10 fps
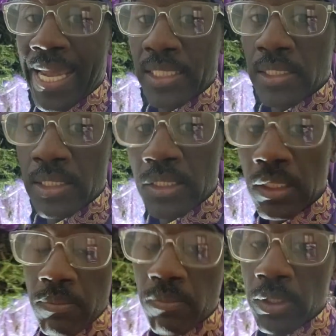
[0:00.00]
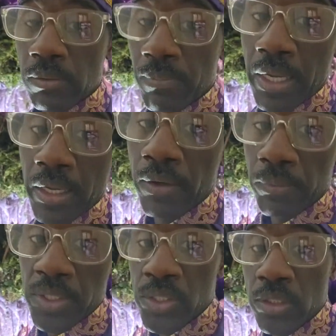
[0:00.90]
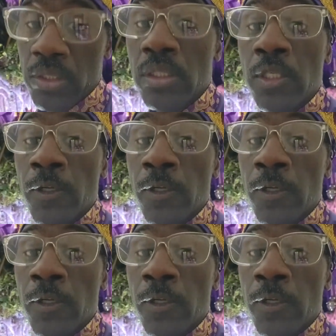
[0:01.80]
had to sleep with my Orishas